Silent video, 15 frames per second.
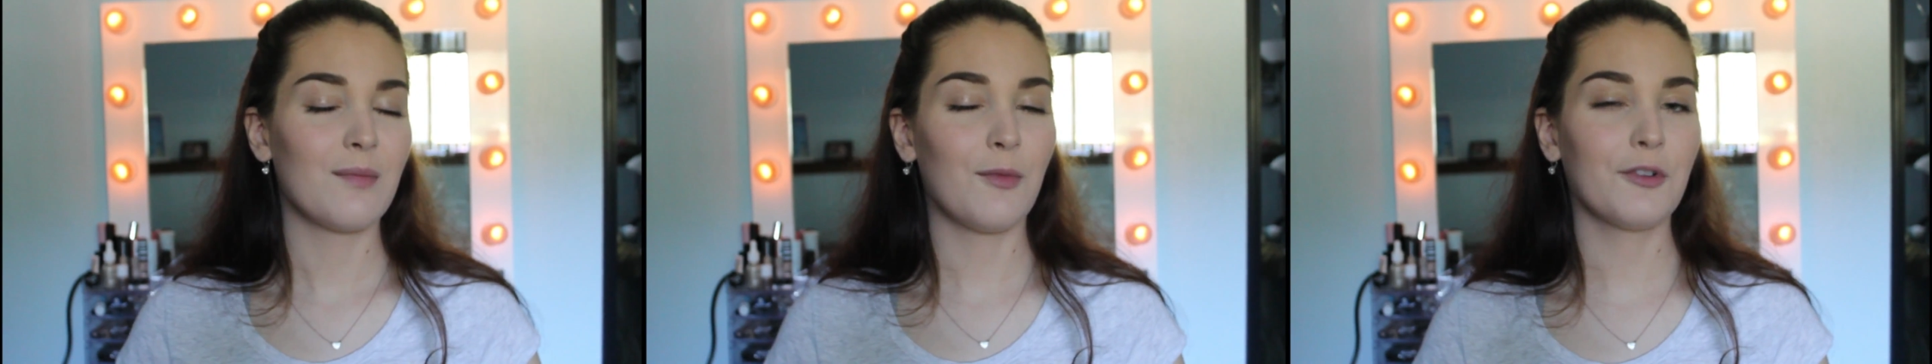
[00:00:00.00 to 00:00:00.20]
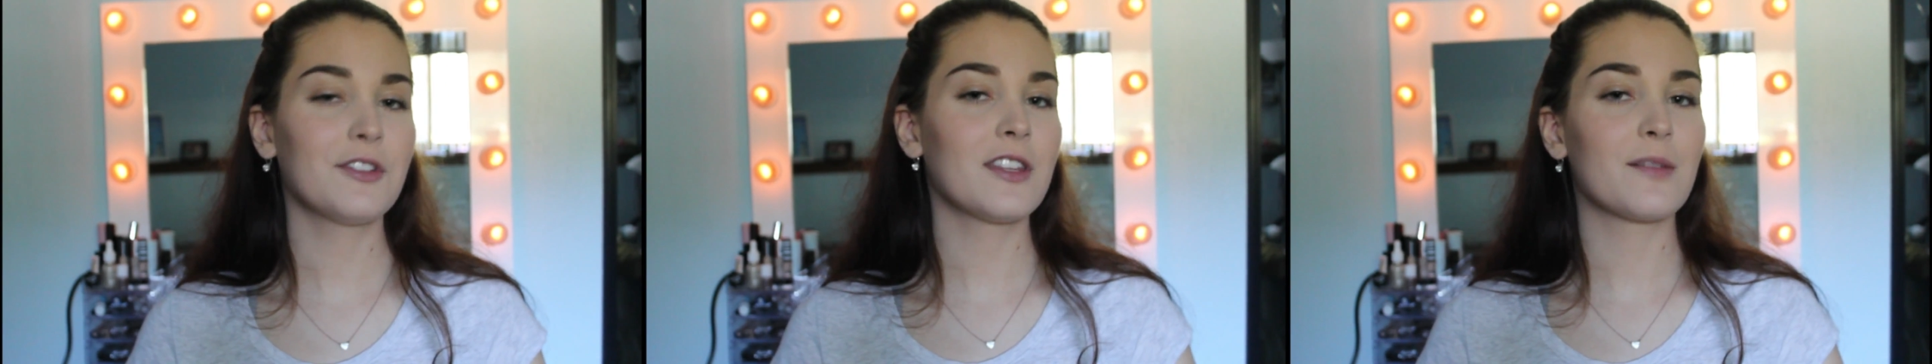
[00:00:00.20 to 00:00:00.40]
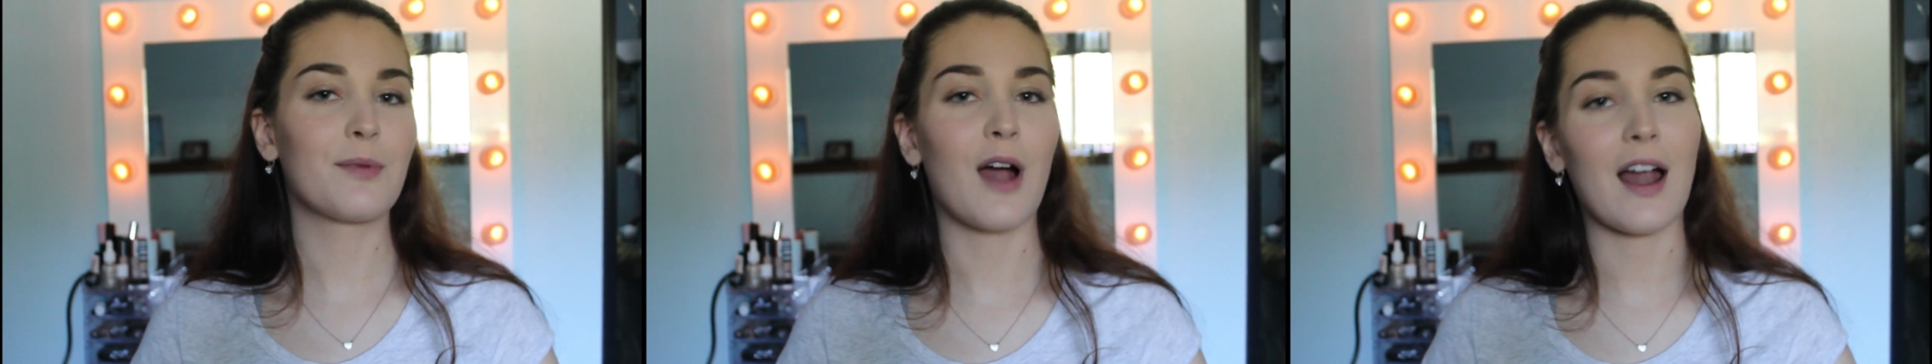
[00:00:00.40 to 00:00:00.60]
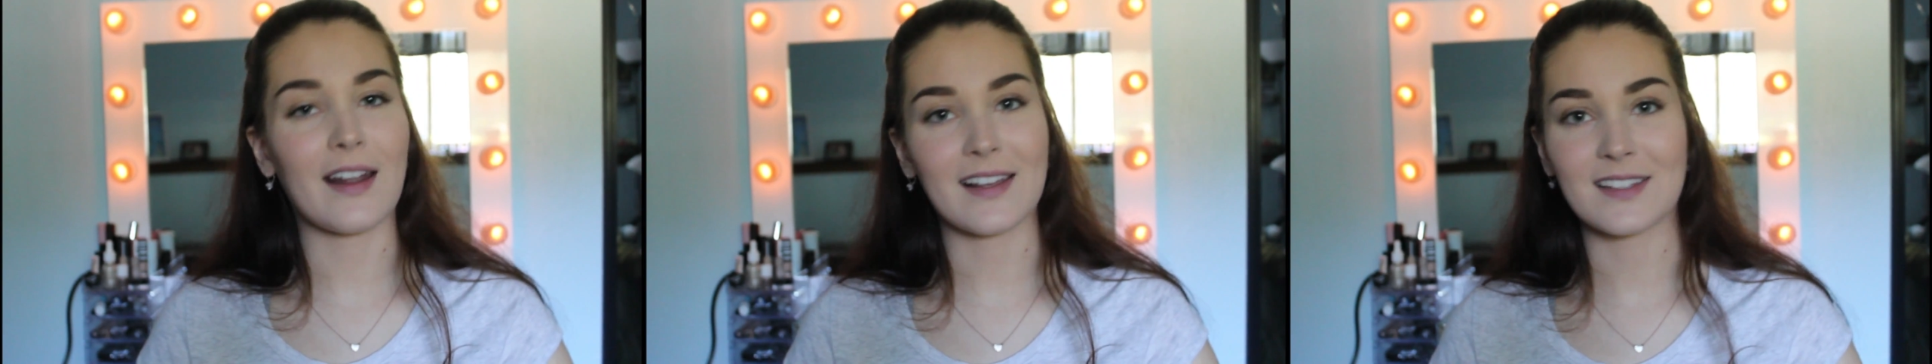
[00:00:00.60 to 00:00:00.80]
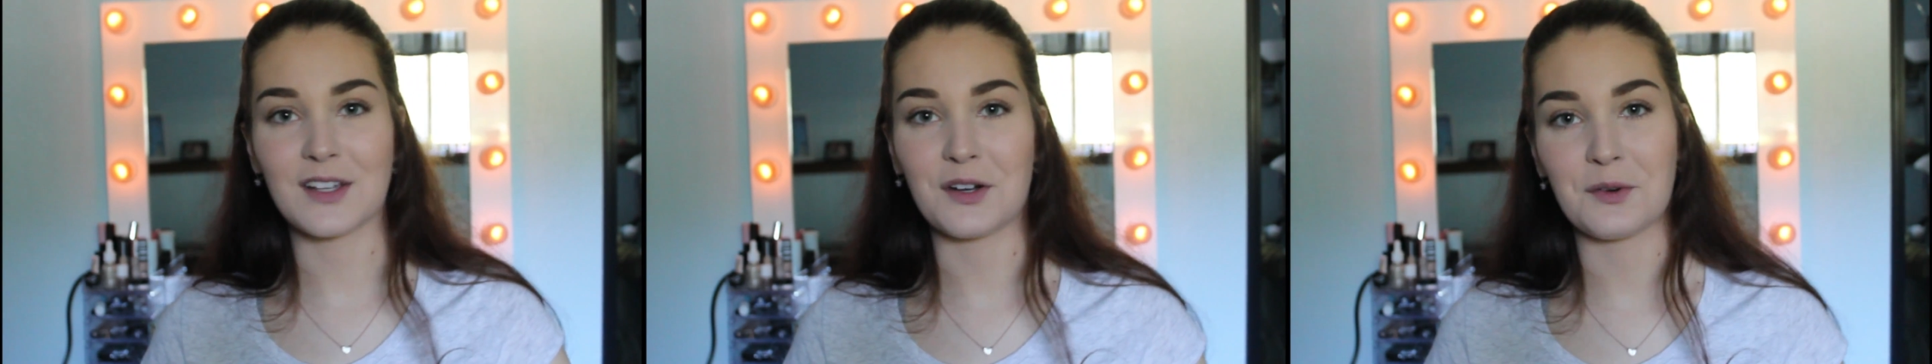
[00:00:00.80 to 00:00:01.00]
most of the
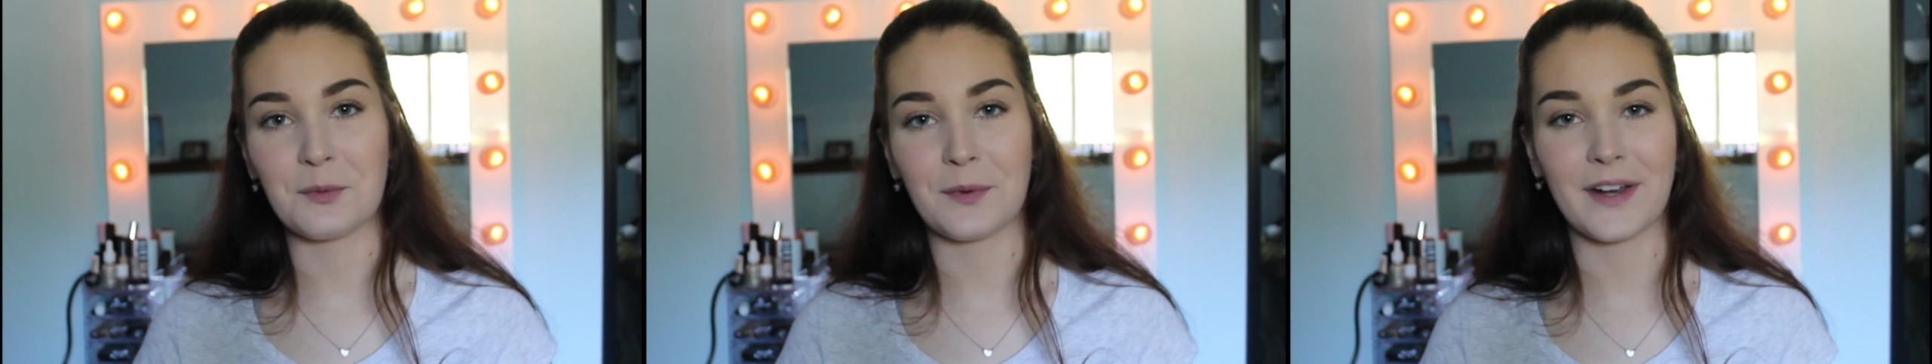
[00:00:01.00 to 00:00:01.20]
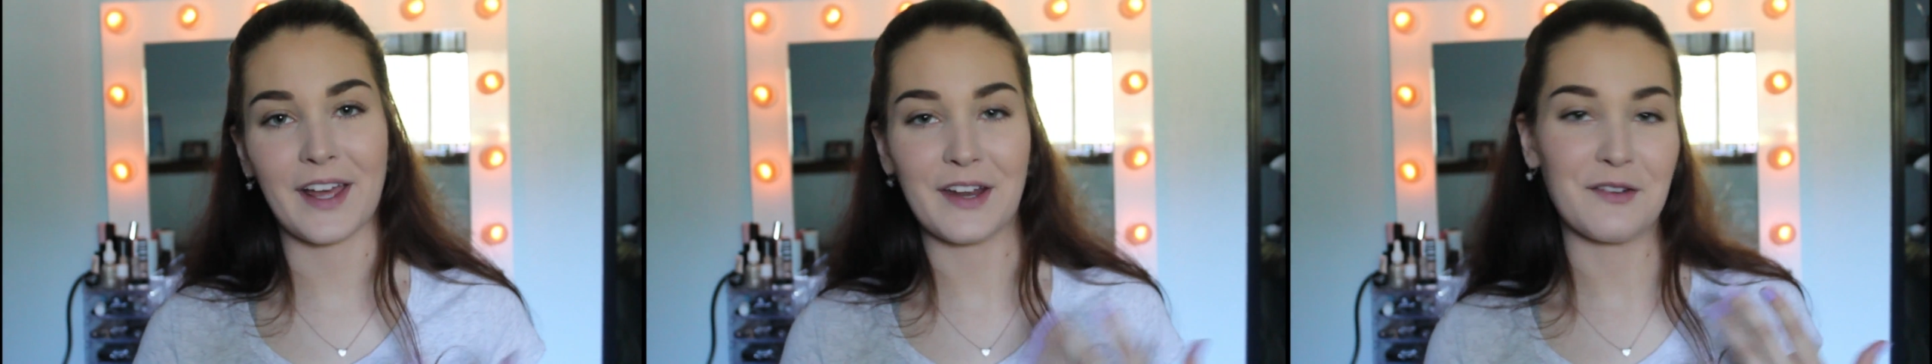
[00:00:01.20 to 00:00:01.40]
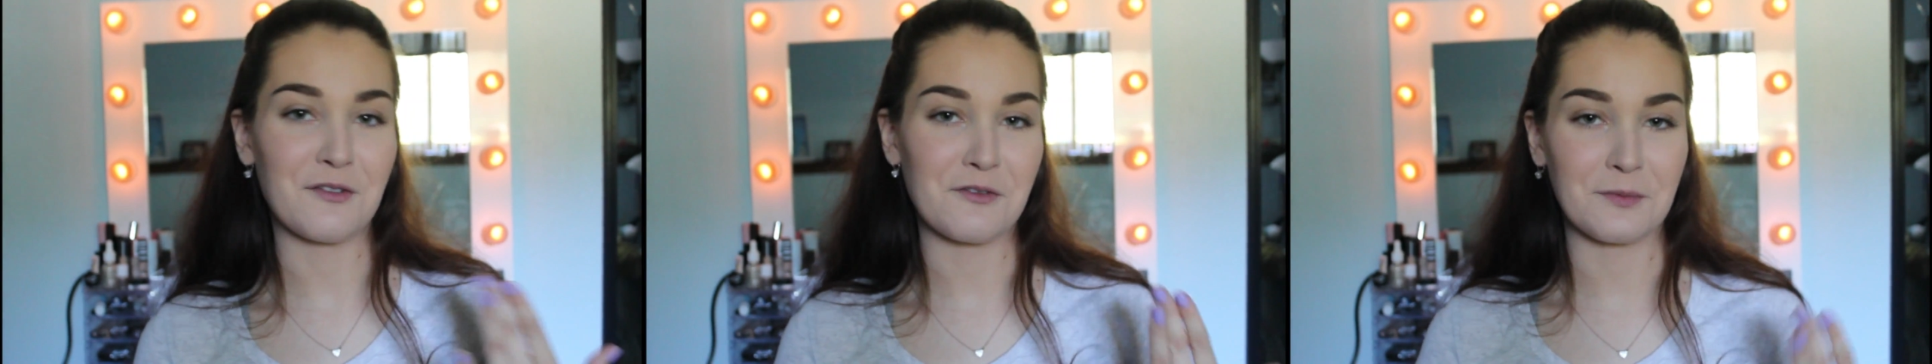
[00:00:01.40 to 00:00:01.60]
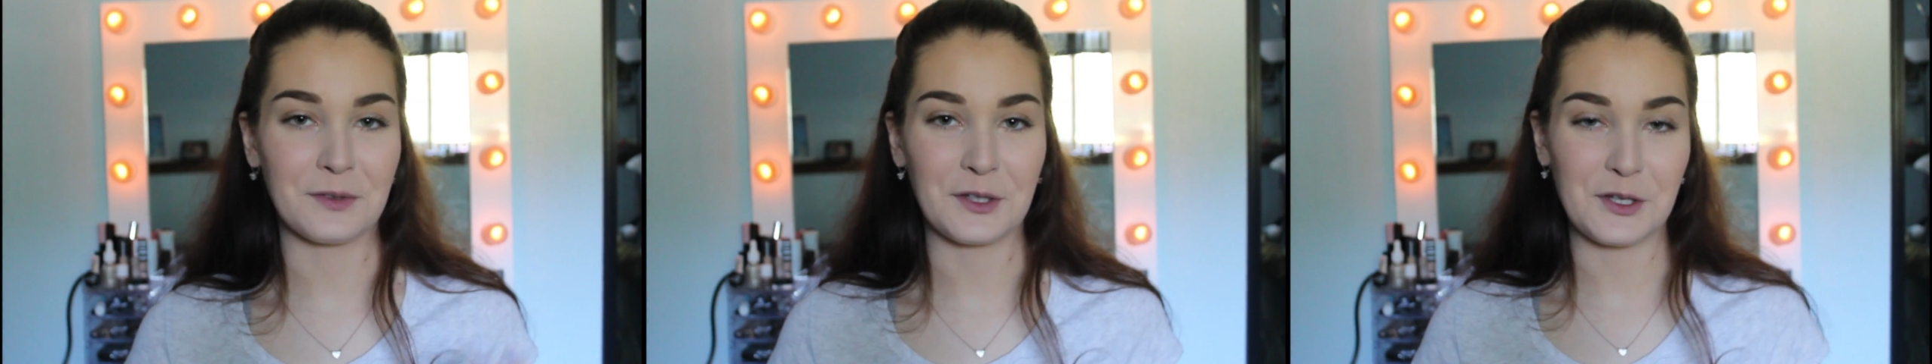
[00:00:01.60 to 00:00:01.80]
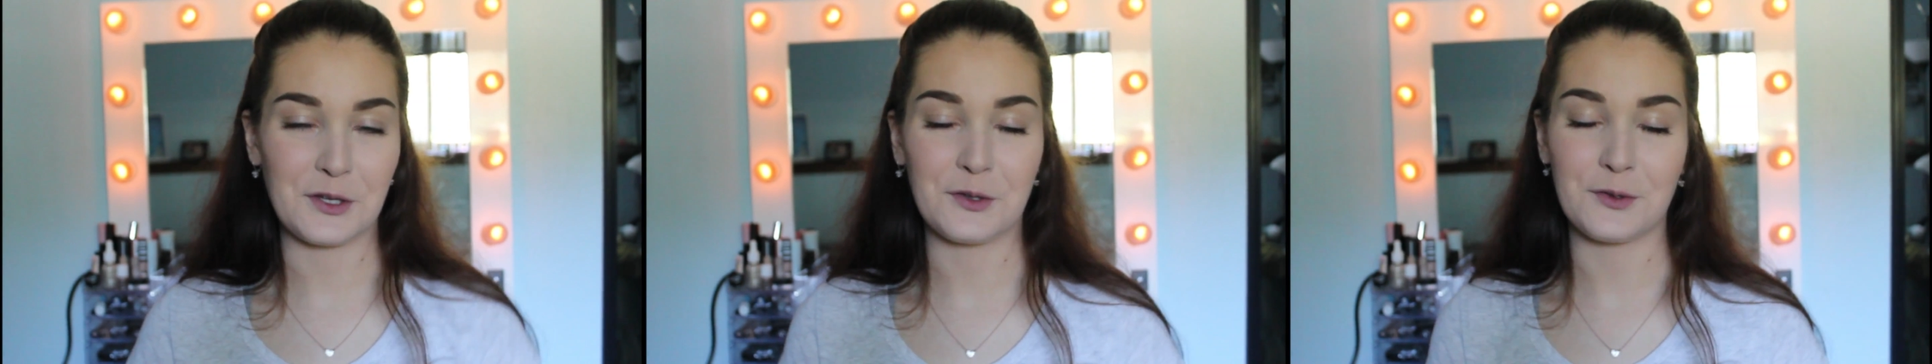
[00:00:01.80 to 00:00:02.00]
products are what I
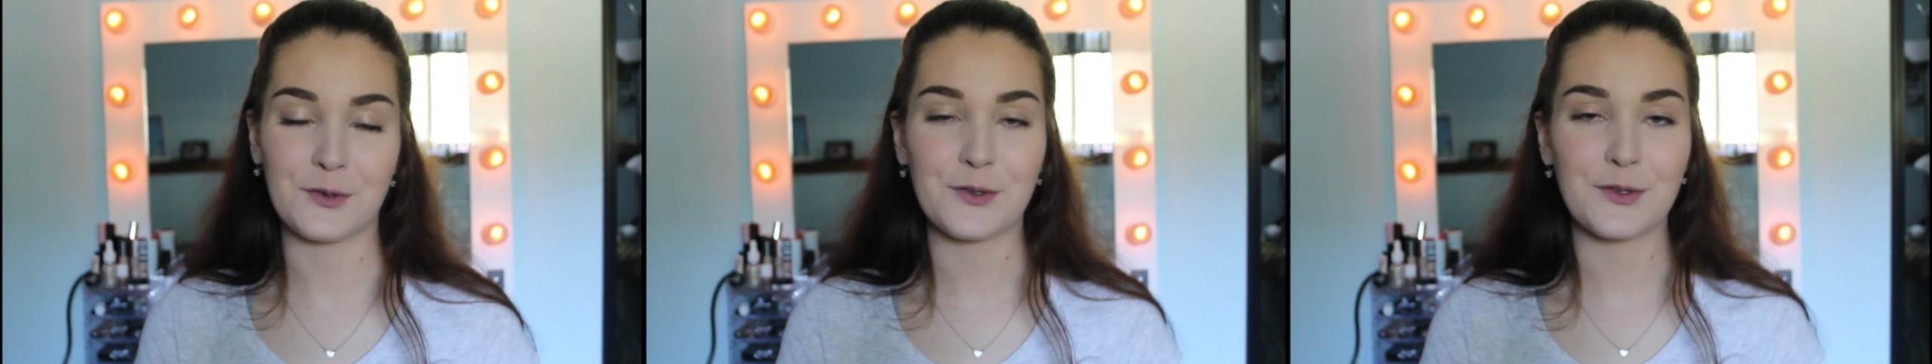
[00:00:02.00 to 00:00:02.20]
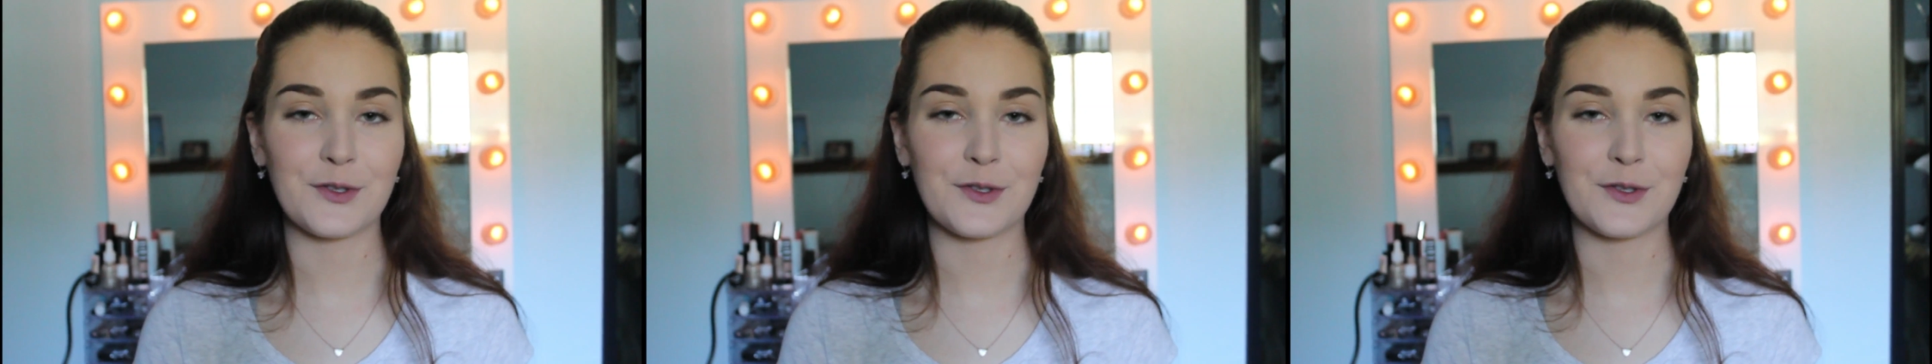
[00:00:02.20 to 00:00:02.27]
normally use.